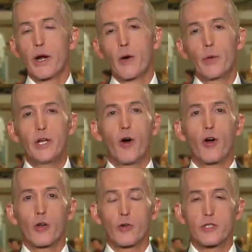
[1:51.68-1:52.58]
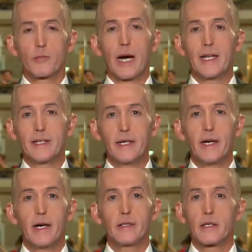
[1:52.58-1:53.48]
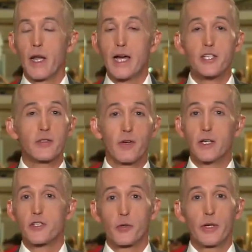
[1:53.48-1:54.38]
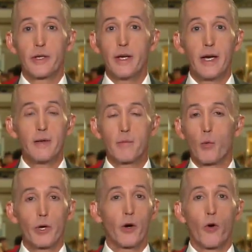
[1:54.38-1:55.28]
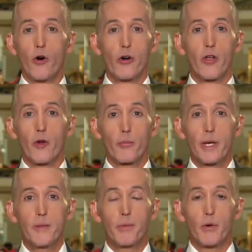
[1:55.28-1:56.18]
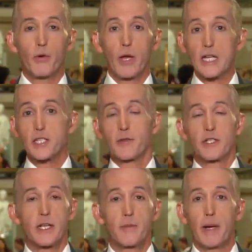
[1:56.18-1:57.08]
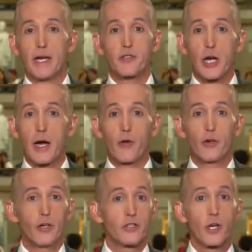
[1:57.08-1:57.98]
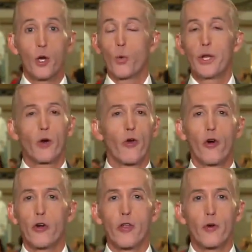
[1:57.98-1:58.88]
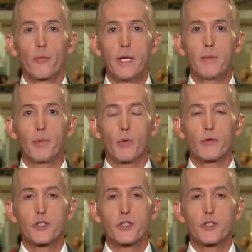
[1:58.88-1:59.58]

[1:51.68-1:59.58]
I read articles about debt, lots of us are in debt, but we don't hurt other people. Lots of us had bad childhoods, we don't hurt other people.